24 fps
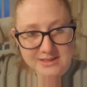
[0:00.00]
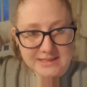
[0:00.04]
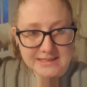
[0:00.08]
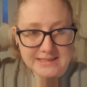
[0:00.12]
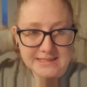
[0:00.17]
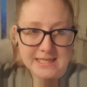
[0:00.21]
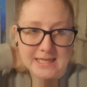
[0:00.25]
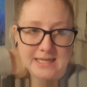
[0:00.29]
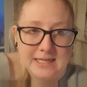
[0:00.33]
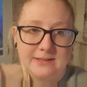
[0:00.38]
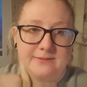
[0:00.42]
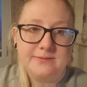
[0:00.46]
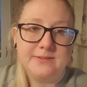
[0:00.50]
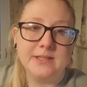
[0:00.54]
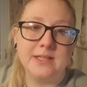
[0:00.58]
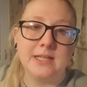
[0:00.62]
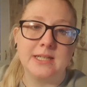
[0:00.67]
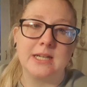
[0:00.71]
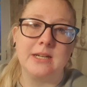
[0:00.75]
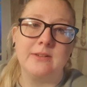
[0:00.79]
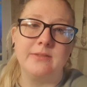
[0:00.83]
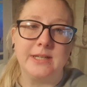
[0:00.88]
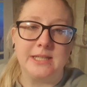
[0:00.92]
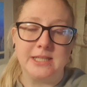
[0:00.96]
yeah, I feel
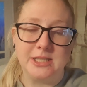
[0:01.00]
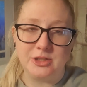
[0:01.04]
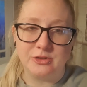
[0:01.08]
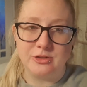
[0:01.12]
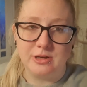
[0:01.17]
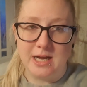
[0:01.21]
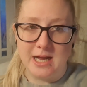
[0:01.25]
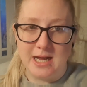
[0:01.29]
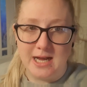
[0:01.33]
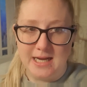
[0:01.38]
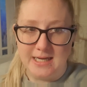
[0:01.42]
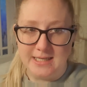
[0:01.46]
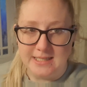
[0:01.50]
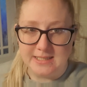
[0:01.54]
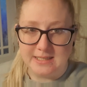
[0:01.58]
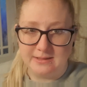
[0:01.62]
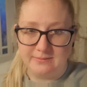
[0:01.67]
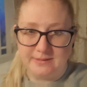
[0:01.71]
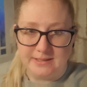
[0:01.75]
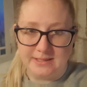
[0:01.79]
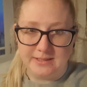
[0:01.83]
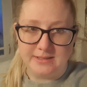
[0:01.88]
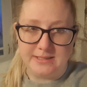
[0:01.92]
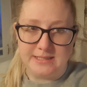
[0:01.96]
like I really tried, I
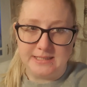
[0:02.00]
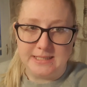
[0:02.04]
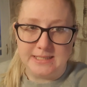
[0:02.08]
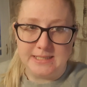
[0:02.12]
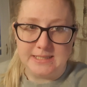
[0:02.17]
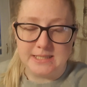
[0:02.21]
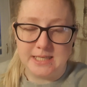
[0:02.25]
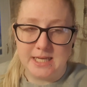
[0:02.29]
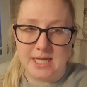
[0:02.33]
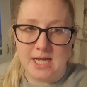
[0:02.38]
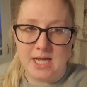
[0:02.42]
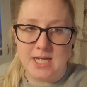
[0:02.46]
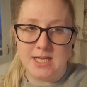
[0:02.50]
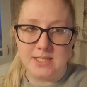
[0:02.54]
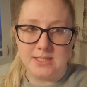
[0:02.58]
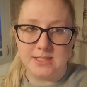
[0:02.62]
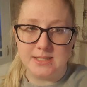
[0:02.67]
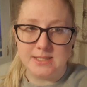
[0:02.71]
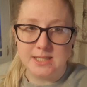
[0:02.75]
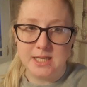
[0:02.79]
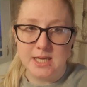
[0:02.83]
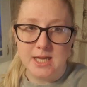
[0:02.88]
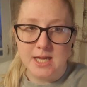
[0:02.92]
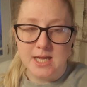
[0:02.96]
really did,
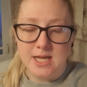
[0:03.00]
and